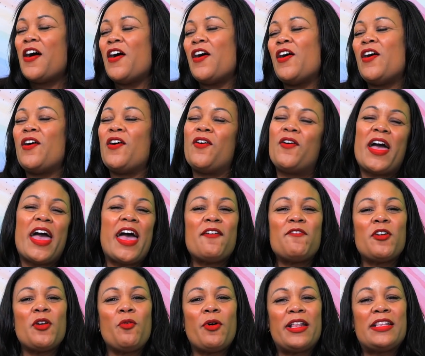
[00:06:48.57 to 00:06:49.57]
Oh,
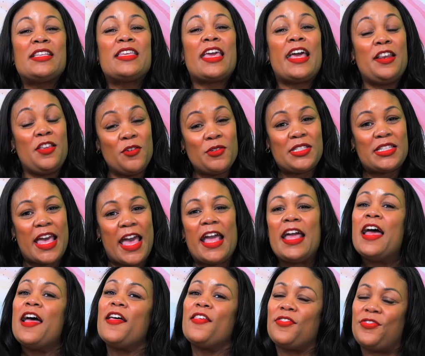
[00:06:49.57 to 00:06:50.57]
everyone, can you say
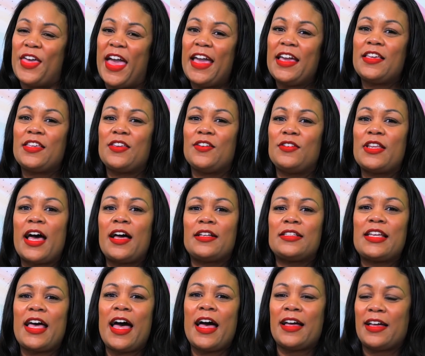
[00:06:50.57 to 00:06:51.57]
thank you, Duck
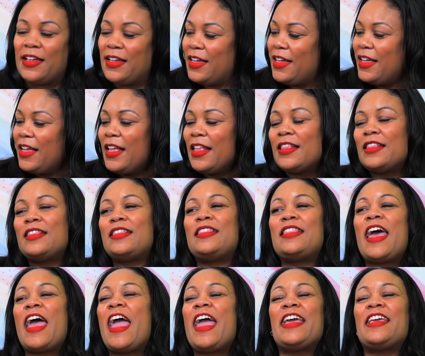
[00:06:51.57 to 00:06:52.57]
Duck?
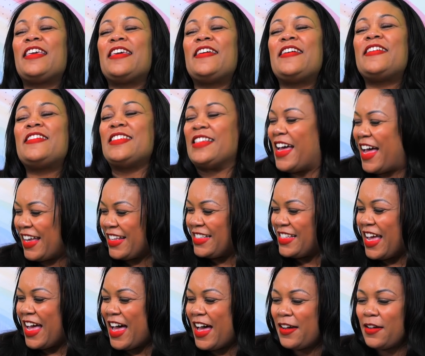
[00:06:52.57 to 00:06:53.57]
Thank you, Duck
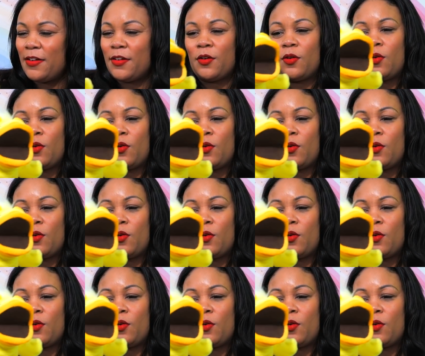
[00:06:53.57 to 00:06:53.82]
Duck.